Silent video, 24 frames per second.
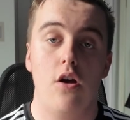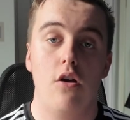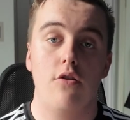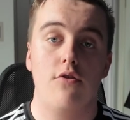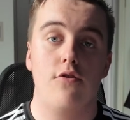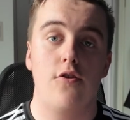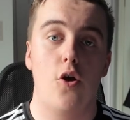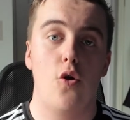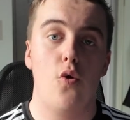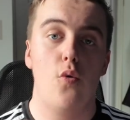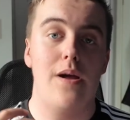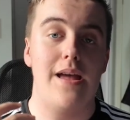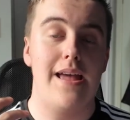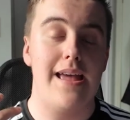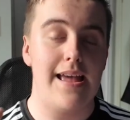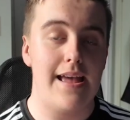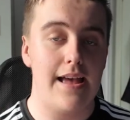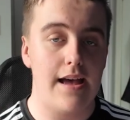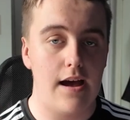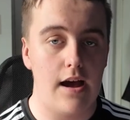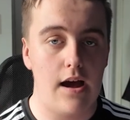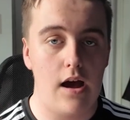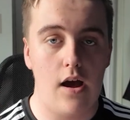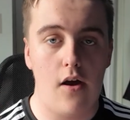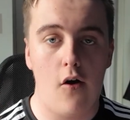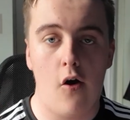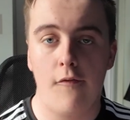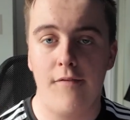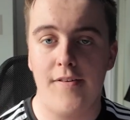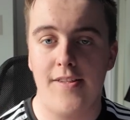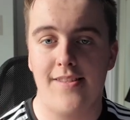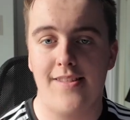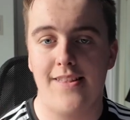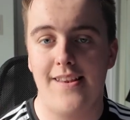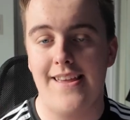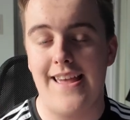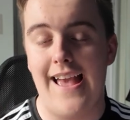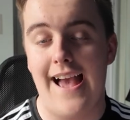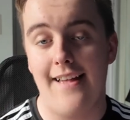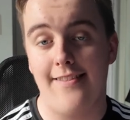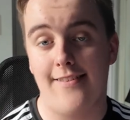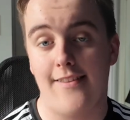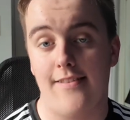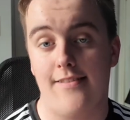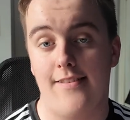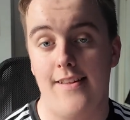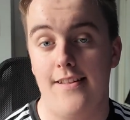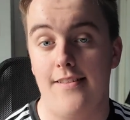So, obviously,
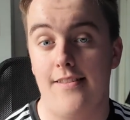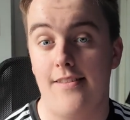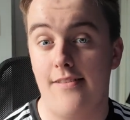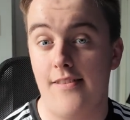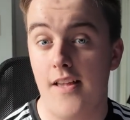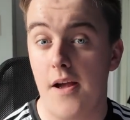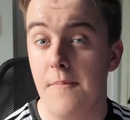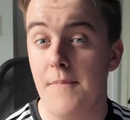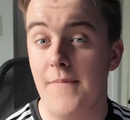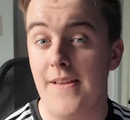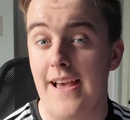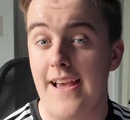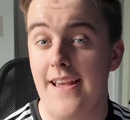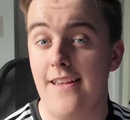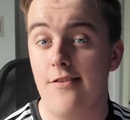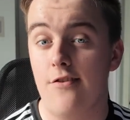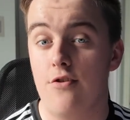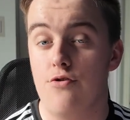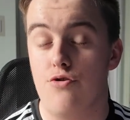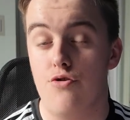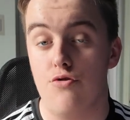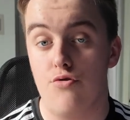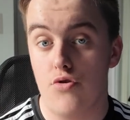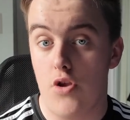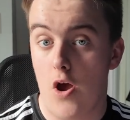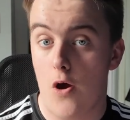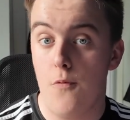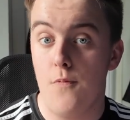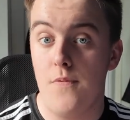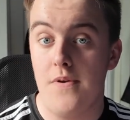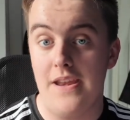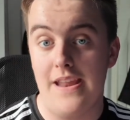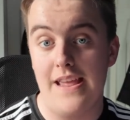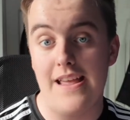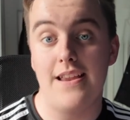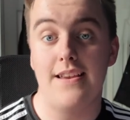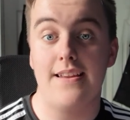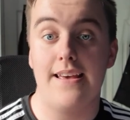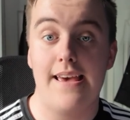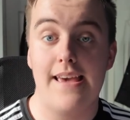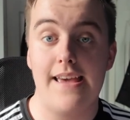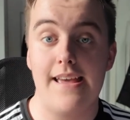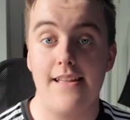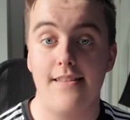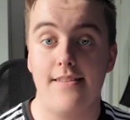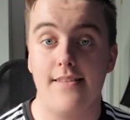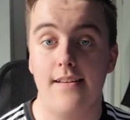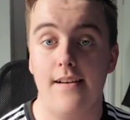as I said, some cases you don't need a
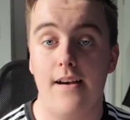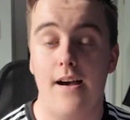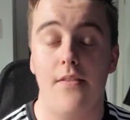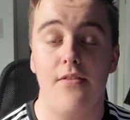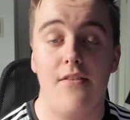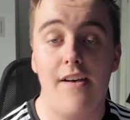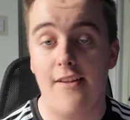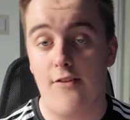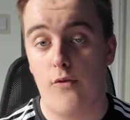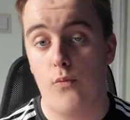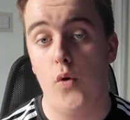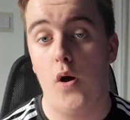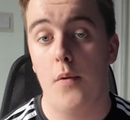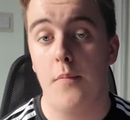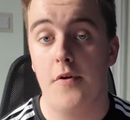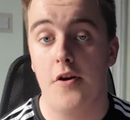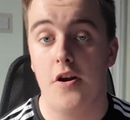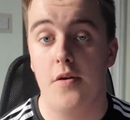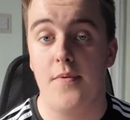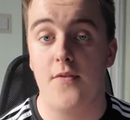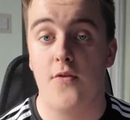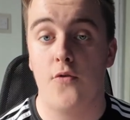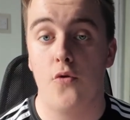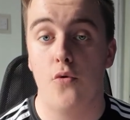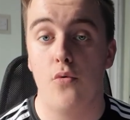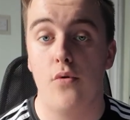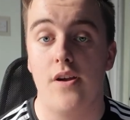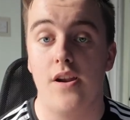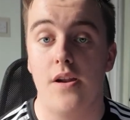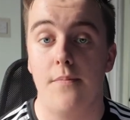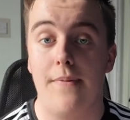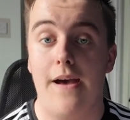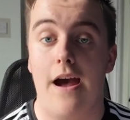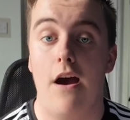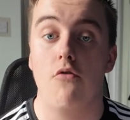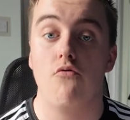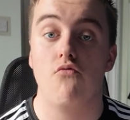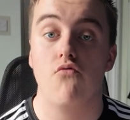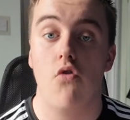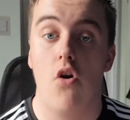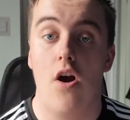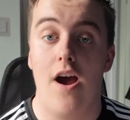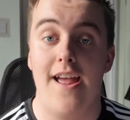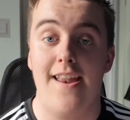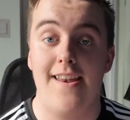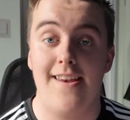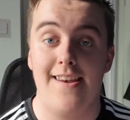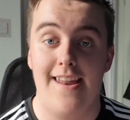heater, and that's what I'm going to be talking about
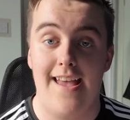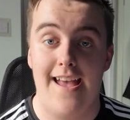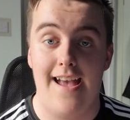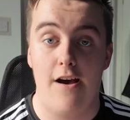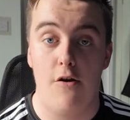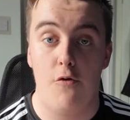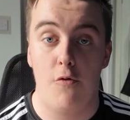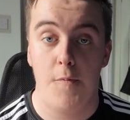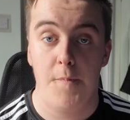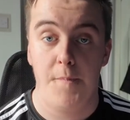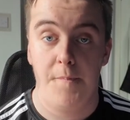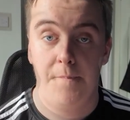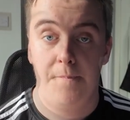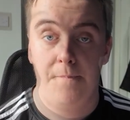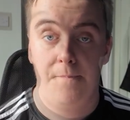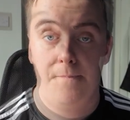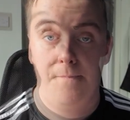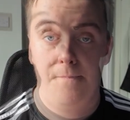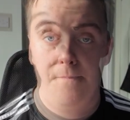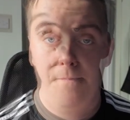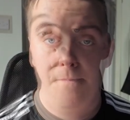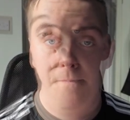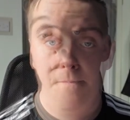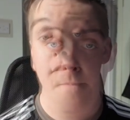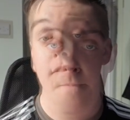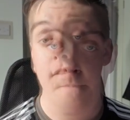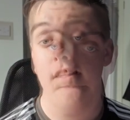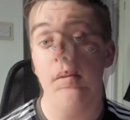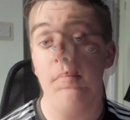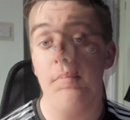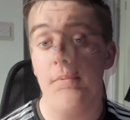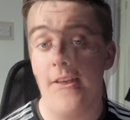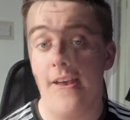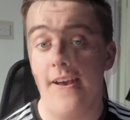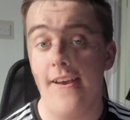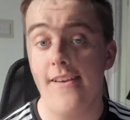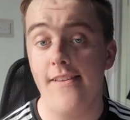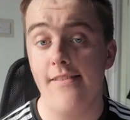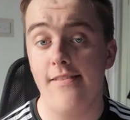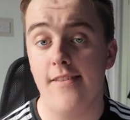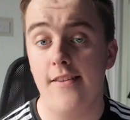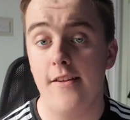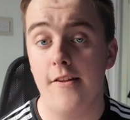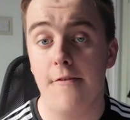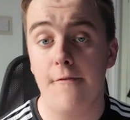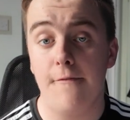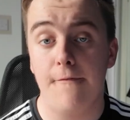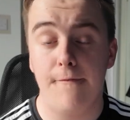right now. In some
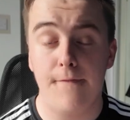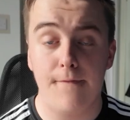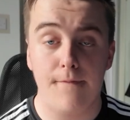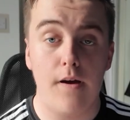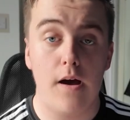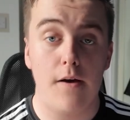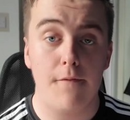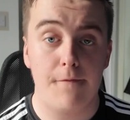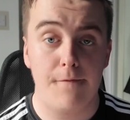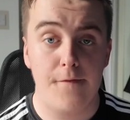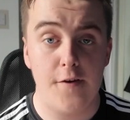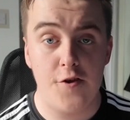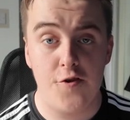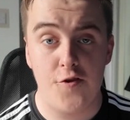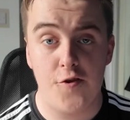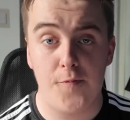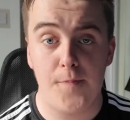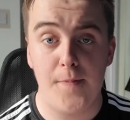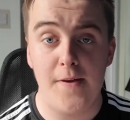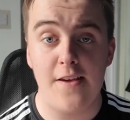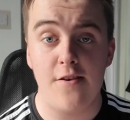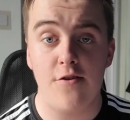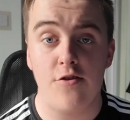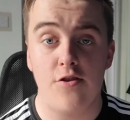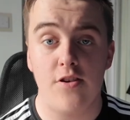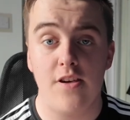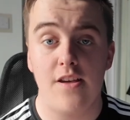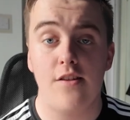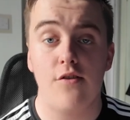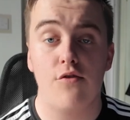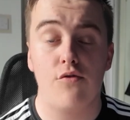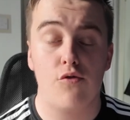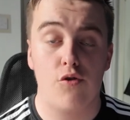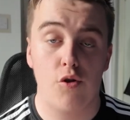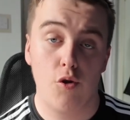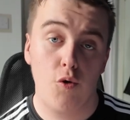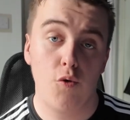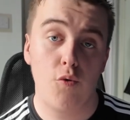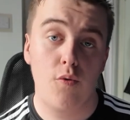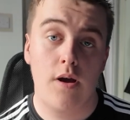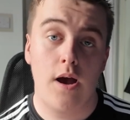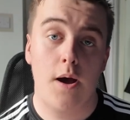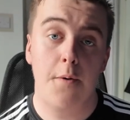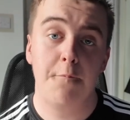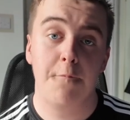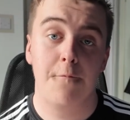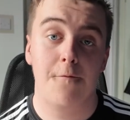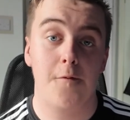cases, fish species do
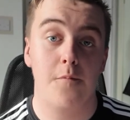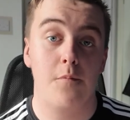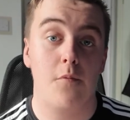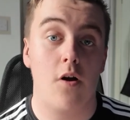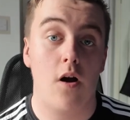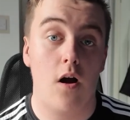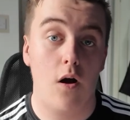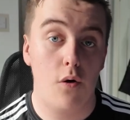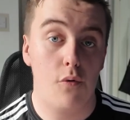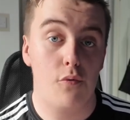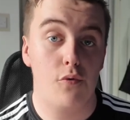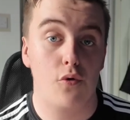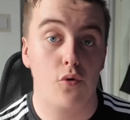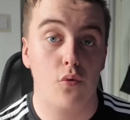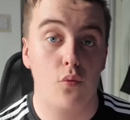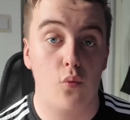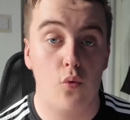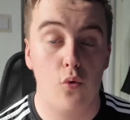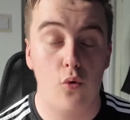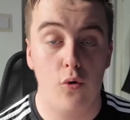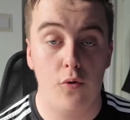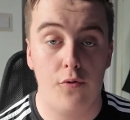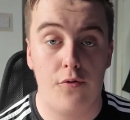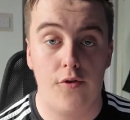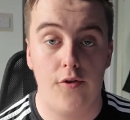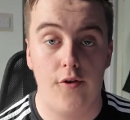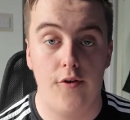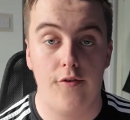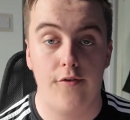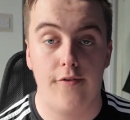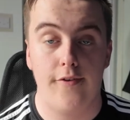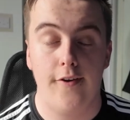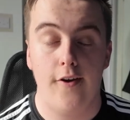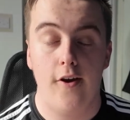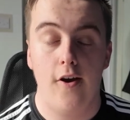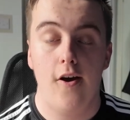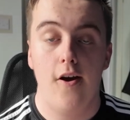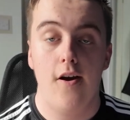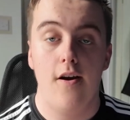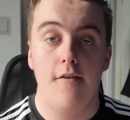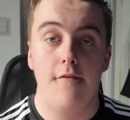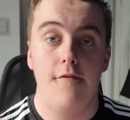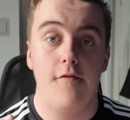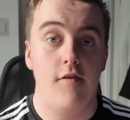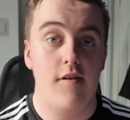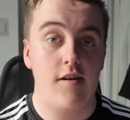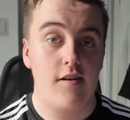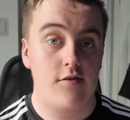come from colder waters.
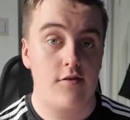For